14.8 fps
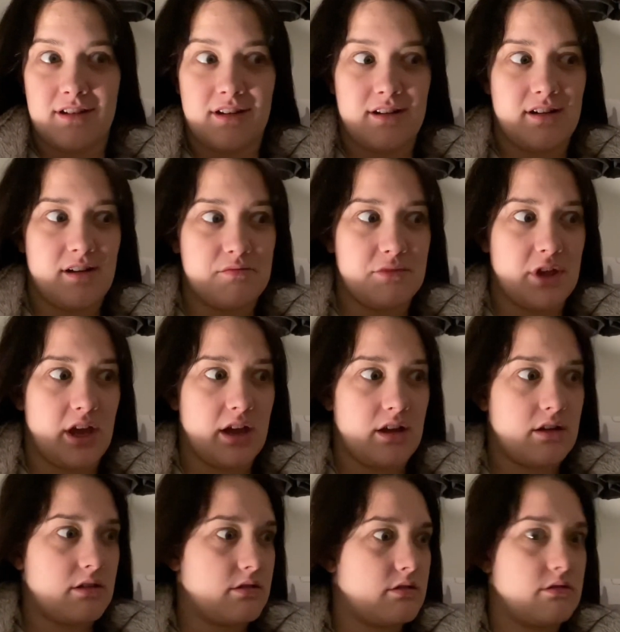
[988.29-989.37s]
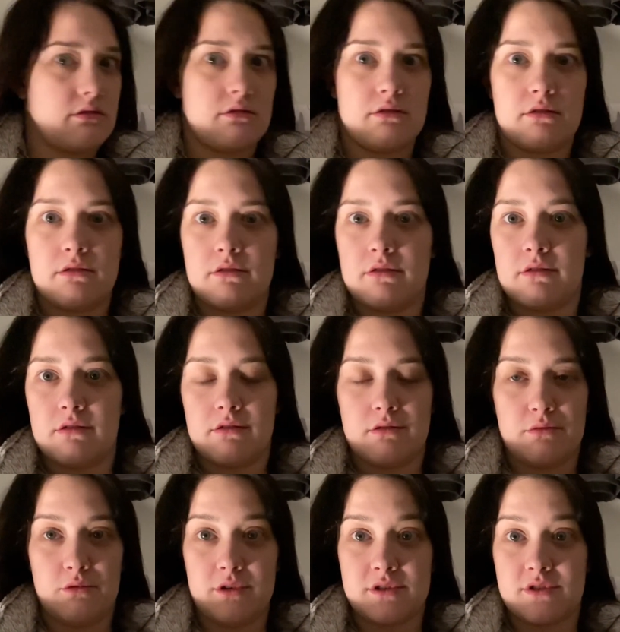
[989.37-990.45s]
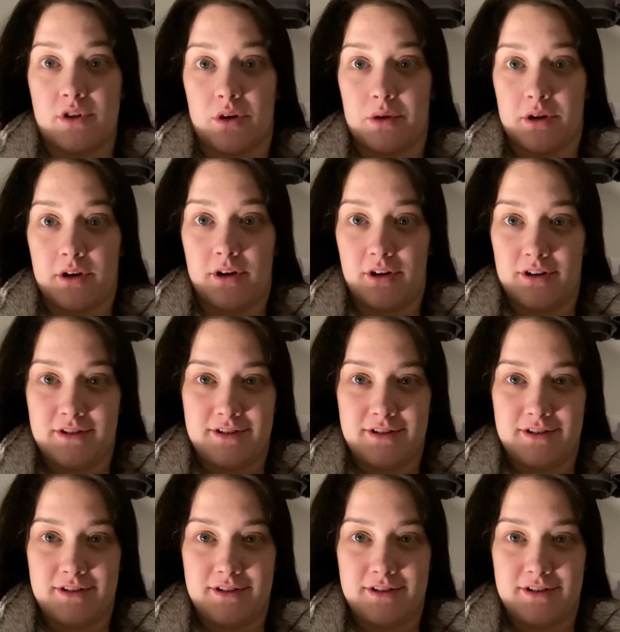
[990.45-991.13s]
And I'm like, what is going on?